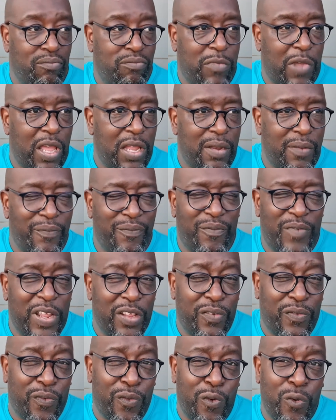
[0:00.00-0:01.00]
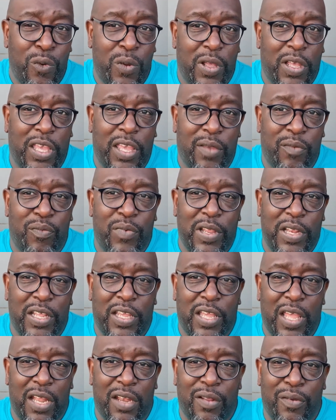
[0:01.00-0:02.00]
kind of vengeful and get really
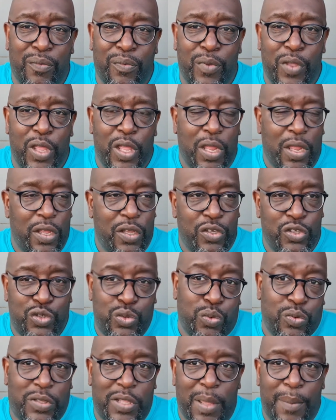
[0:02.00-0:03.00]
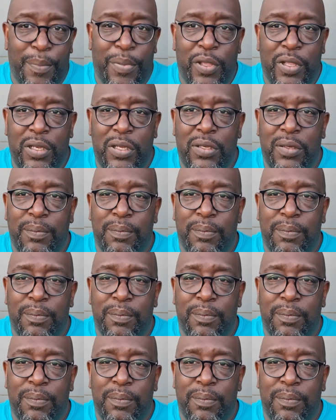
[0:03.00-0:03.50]
kind of short-tempered.